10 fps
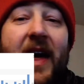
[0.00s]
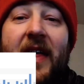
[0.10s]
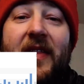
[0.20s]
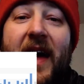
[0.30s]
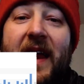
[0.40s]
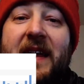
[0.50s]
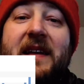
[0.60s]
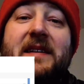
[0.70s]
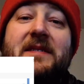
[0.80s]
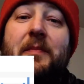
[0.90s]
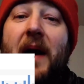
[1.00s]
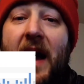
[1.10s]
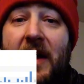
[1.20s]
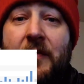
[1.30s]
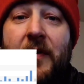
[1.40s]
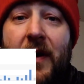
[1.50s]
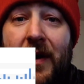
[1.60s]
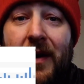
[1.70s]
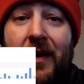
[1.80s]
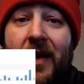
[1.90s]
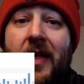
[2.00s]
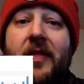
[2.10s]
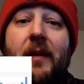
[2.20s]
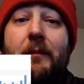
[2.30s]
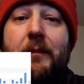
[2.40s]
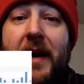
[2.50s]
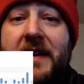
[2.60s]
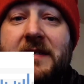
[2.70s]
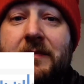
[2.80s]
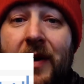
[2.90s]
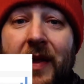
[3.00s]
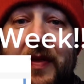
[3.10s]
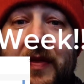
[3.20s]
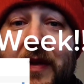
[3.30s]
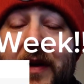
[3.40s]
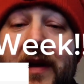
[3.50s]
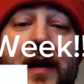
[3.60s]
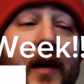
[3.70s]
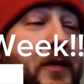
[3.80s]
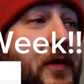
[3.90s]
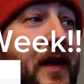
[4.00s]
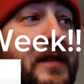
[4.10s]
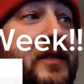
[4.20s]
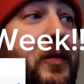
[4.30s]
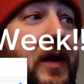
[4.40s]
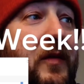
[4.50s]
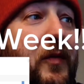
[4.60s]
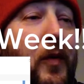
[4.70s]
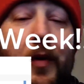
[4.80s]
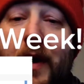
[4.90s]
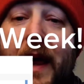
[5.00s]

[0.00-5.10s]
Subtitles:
That is by far the best month of 2024,